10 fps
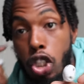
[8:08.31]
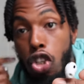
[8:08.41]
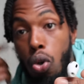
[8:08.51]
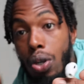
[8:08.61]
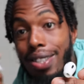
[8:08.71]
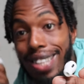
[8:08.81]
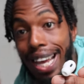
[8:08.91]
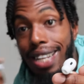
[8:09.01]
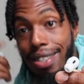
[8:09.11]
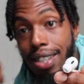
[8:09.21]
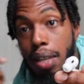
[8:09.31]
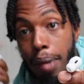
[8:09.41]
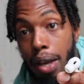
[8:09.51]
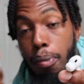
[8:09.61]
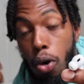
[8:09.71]
your noise canceling
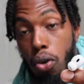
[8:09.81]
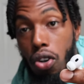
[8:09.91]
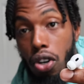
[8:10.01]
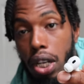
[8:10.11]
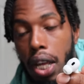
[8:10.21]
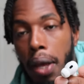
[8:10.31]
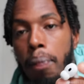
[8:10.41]
mode on.